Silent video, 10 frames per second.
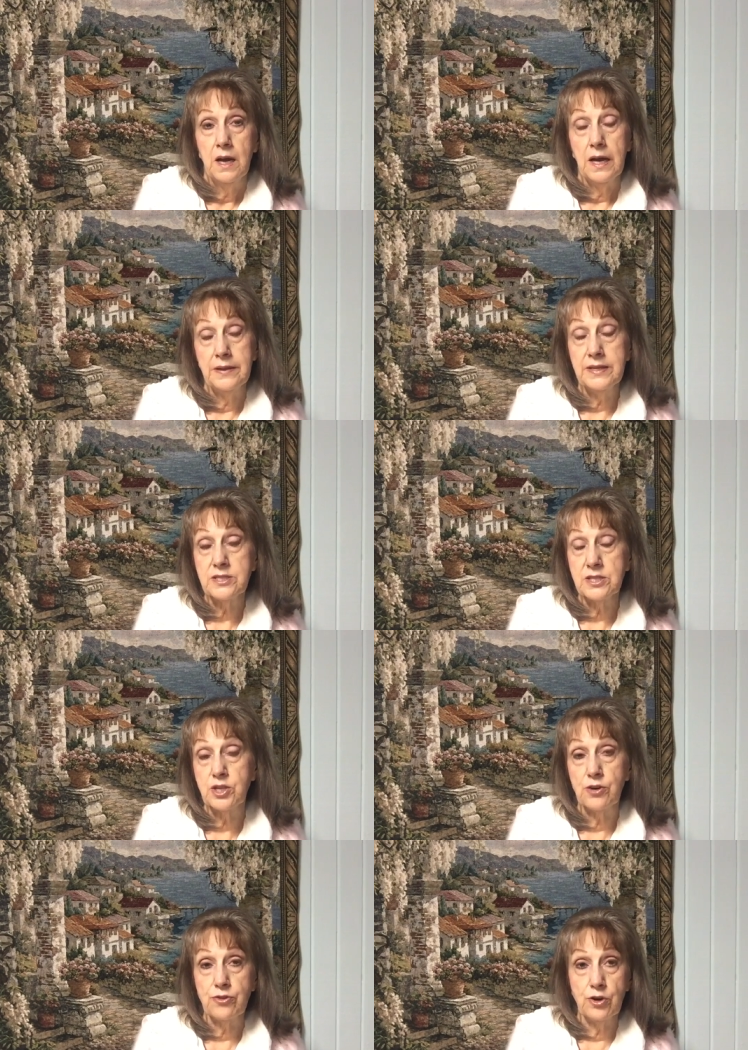And this is
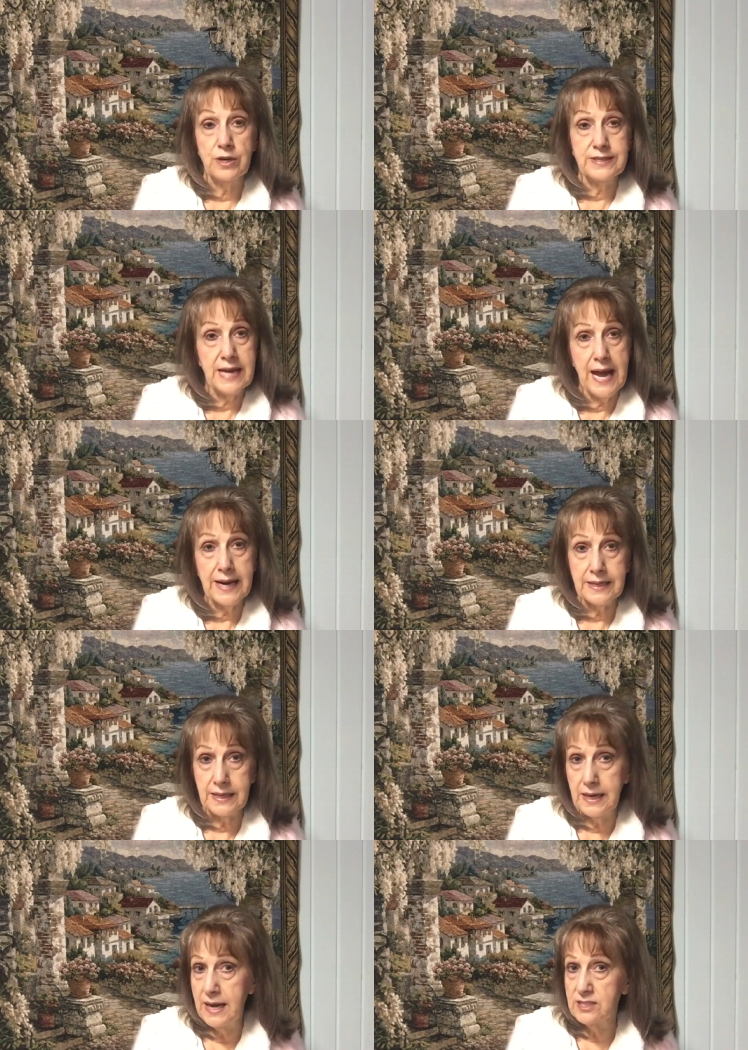their third attack in
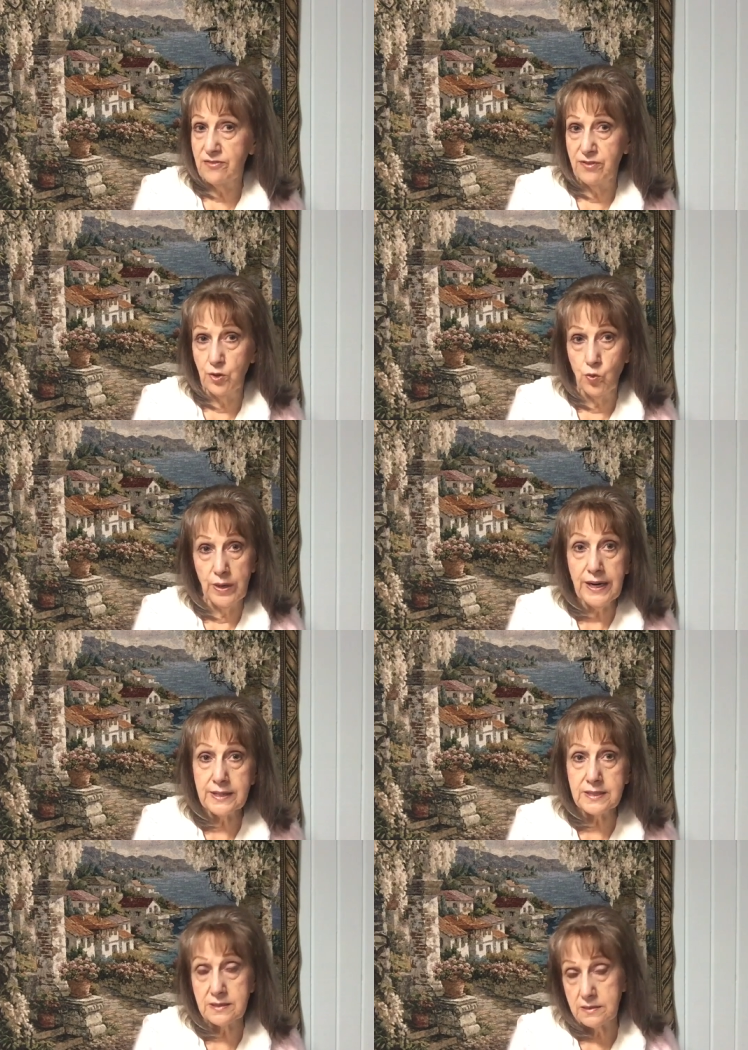the last few
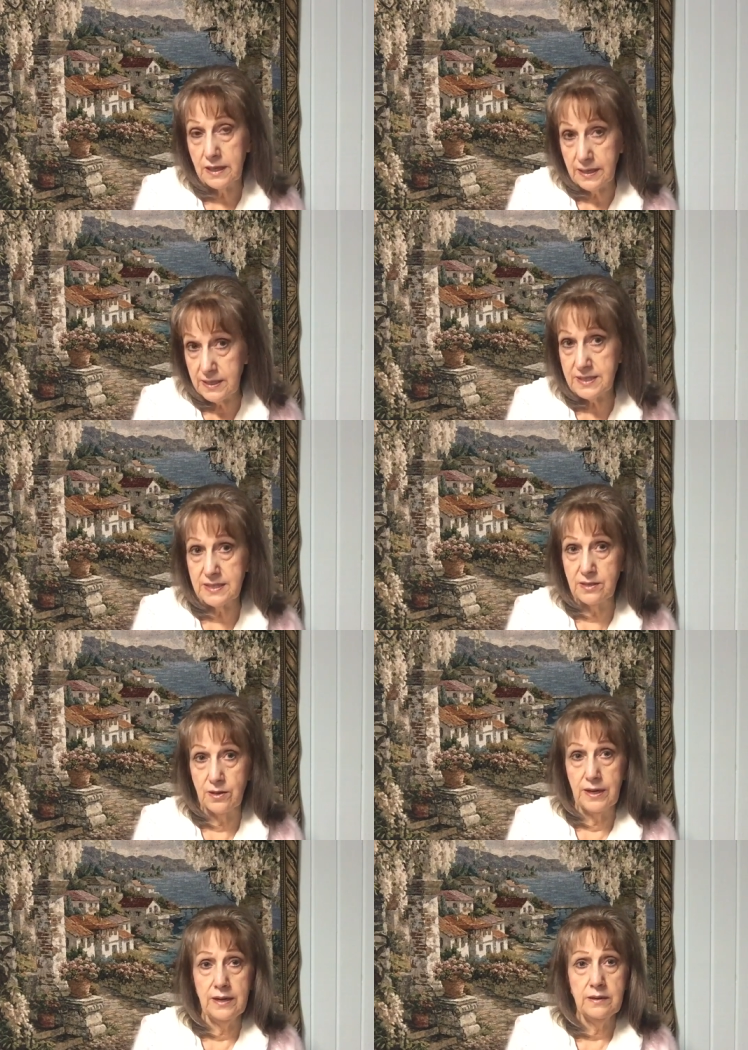weeks into
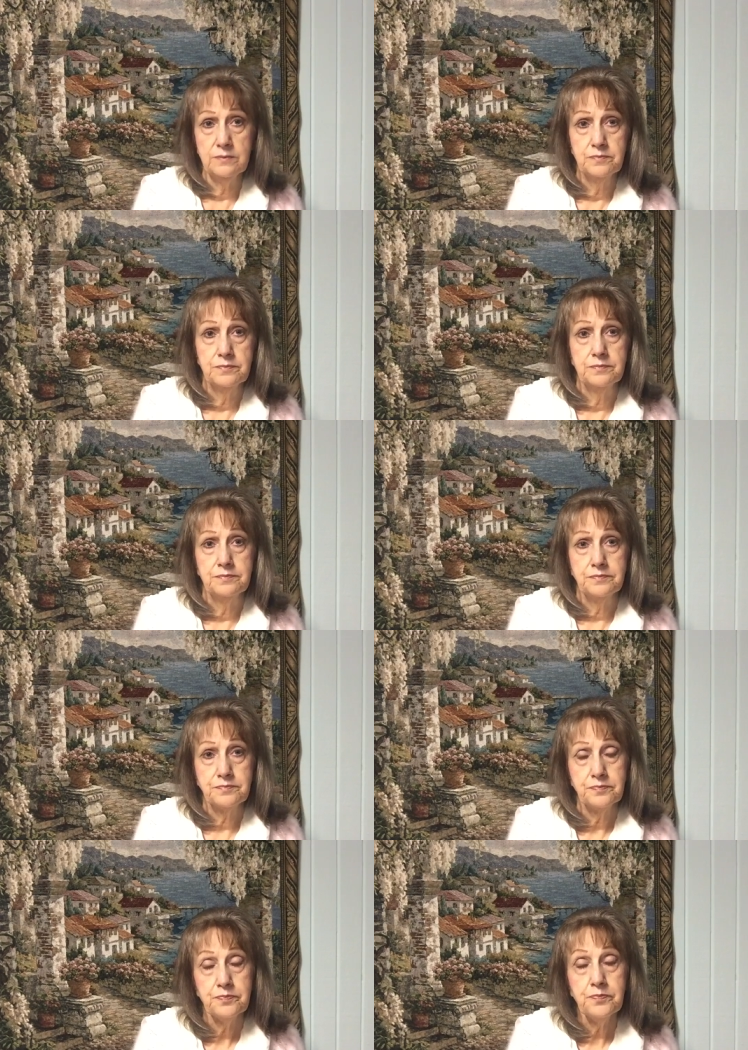Syria.
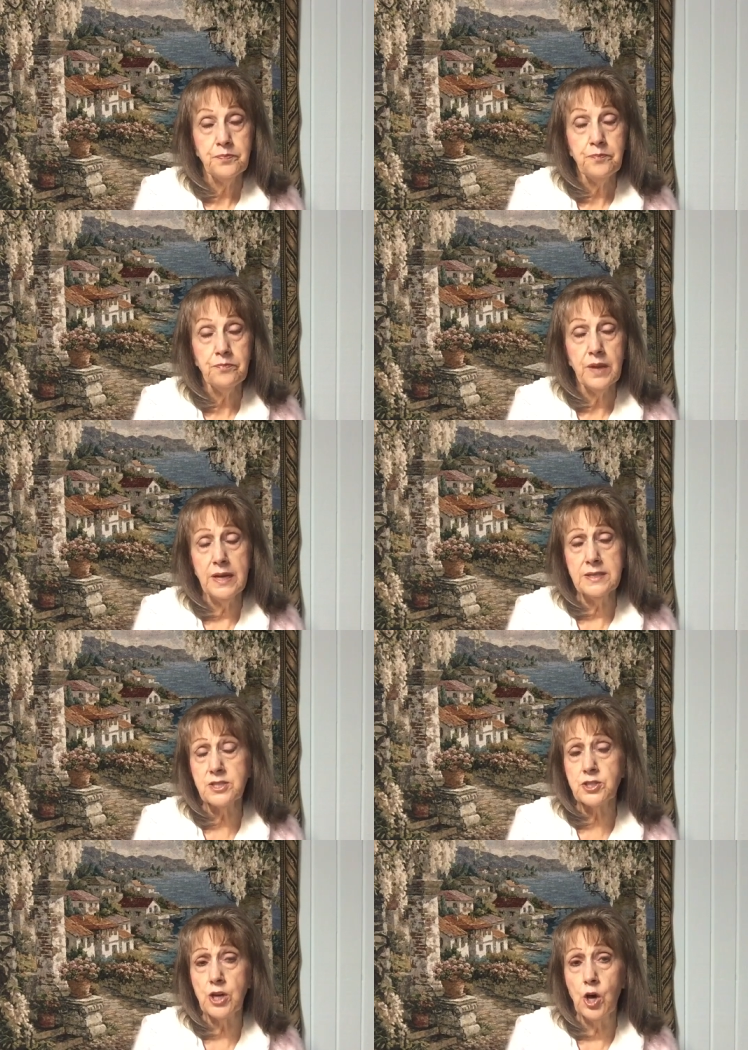And
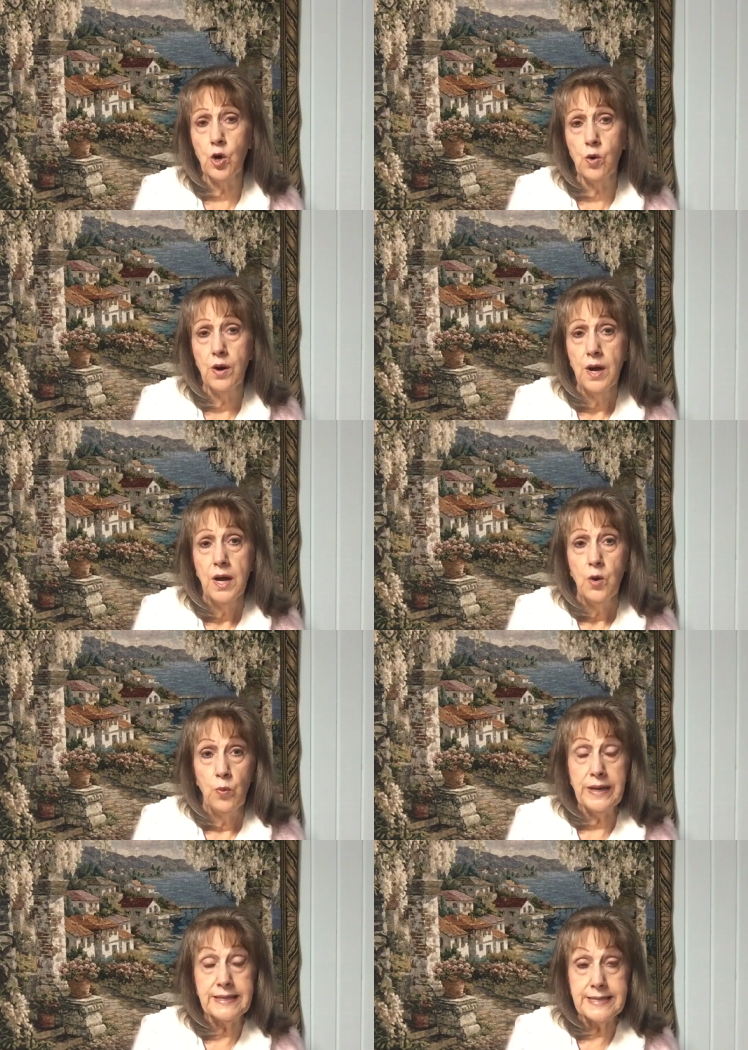so
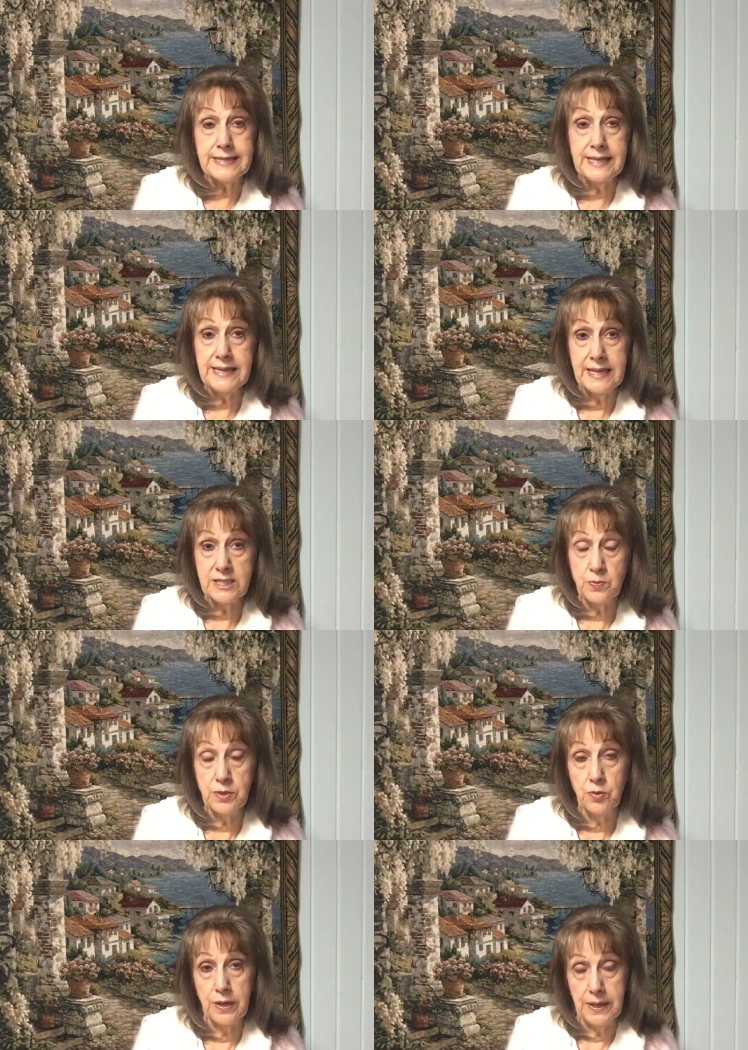we can see things
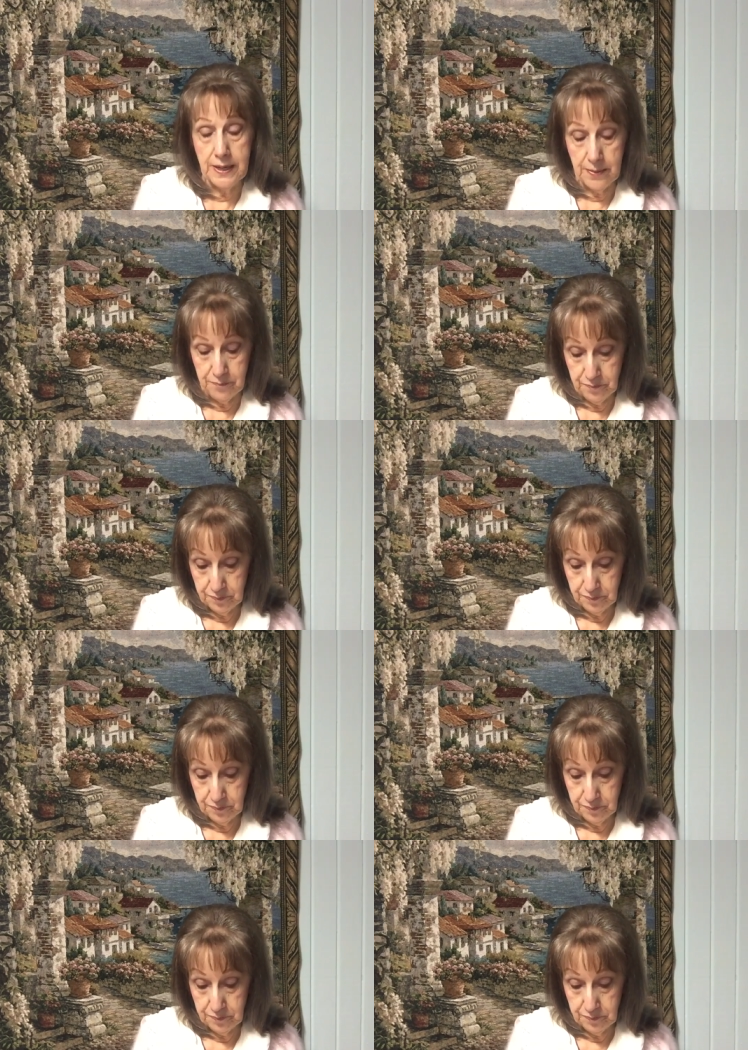building up.